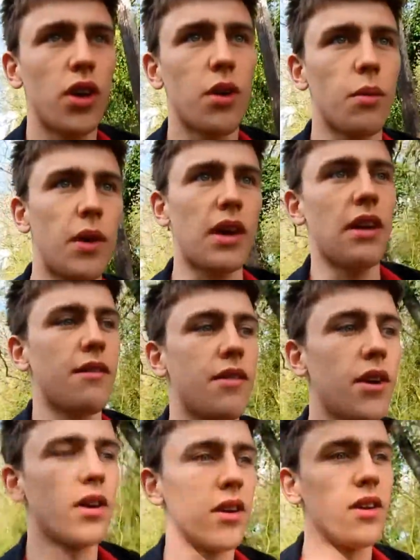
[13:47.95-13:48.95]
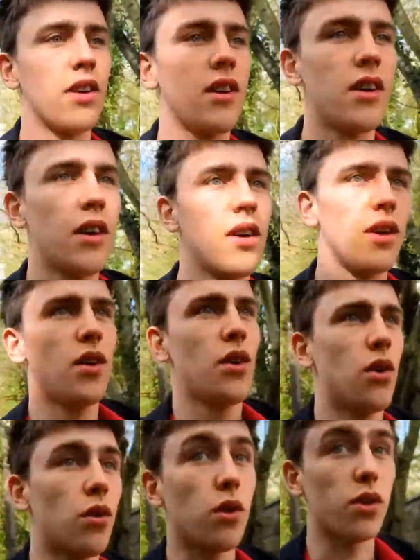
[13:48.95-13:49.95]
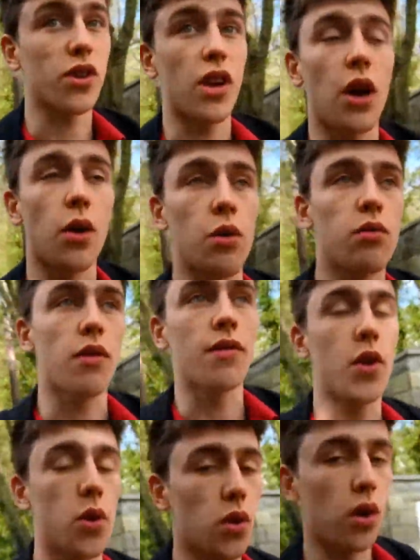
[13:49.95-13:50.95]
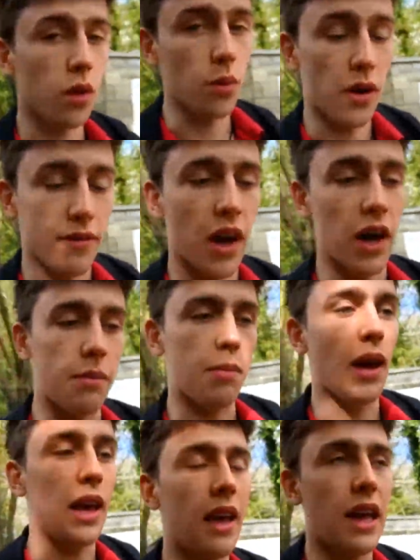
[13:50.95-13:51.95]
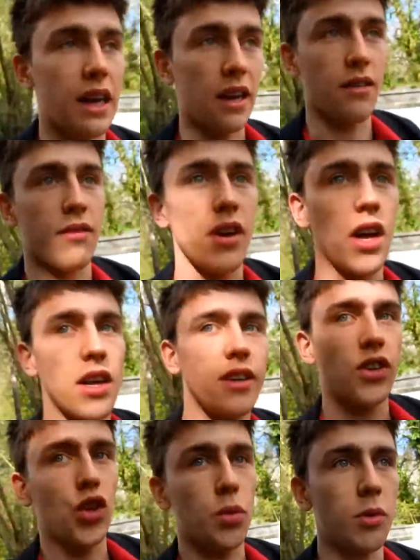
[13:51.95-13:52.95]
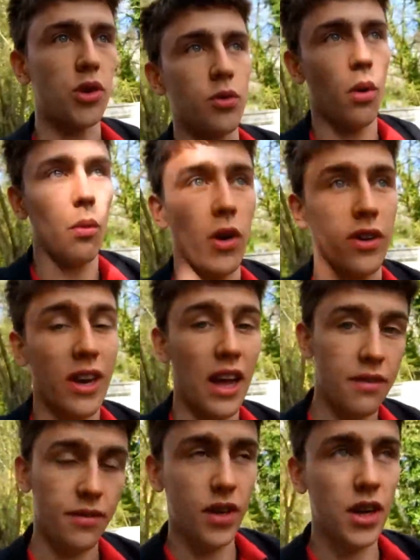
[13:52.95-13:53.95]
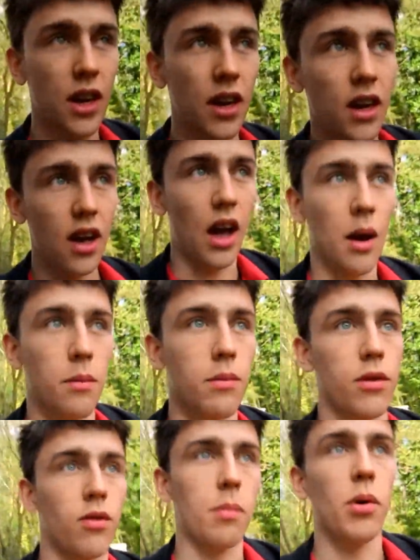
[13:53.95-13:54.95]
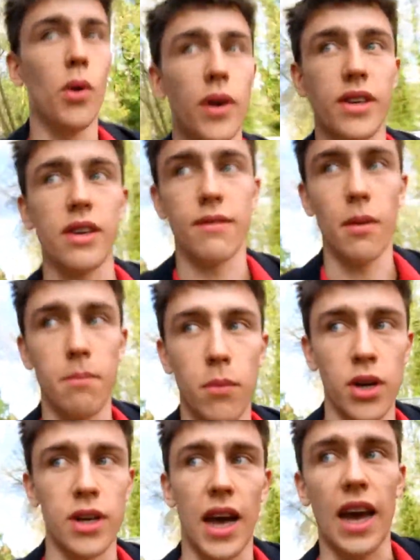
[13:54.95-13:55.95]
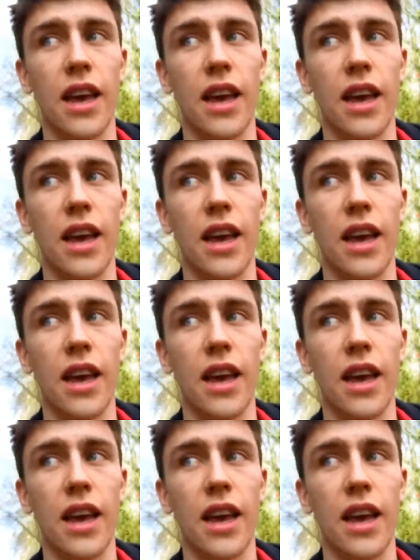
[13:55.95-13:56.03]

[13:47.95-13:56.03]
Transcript: We've also reviewed all of the work for IP and I've distributed what work's left. The report is in for Monday.